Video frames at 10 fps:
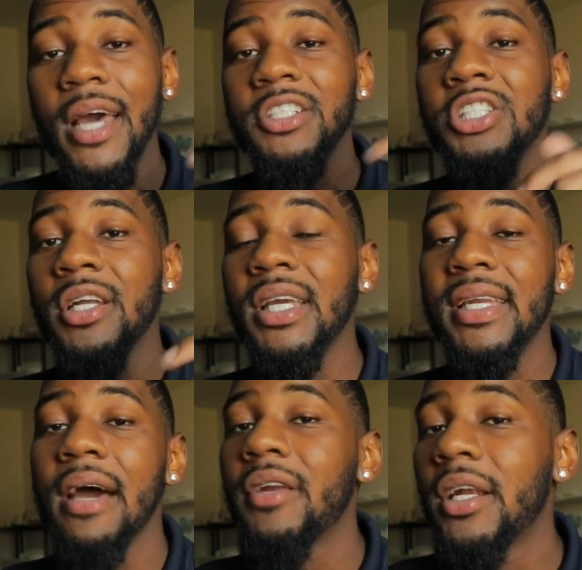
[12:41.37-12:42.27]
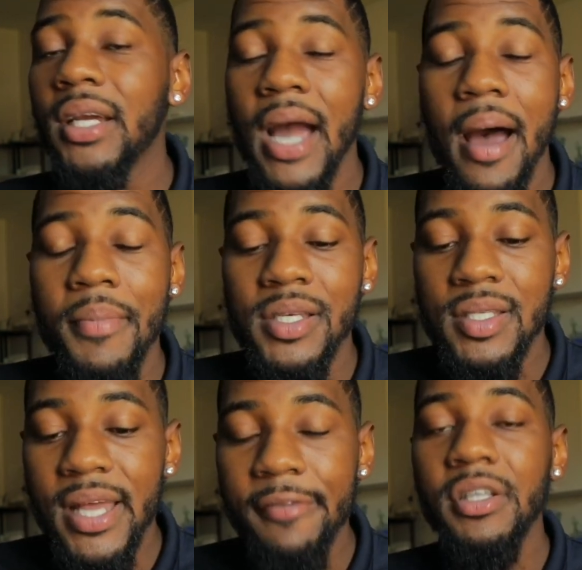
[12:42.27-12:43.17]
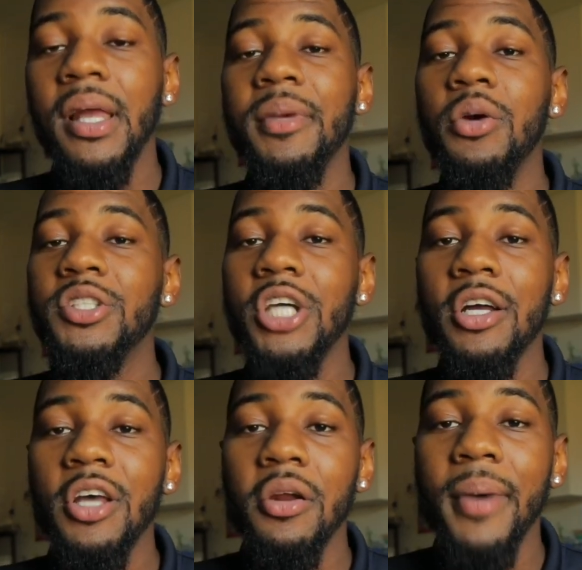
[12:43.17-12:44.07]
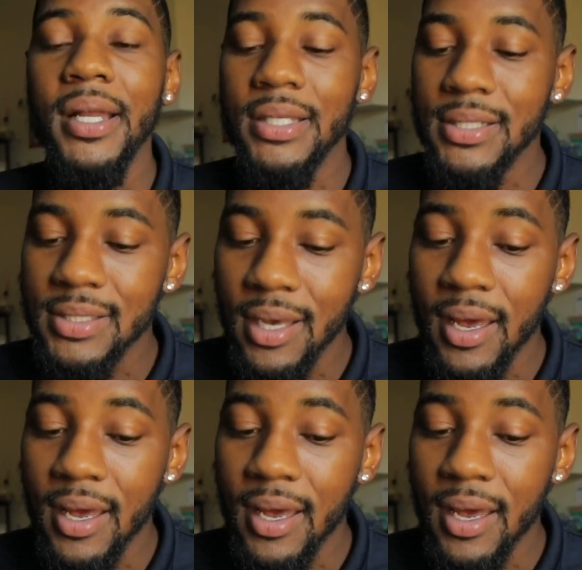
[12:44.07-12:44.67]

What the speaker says: I need y'all to get down there in the comments. Definitely let me know what y'all thought about this.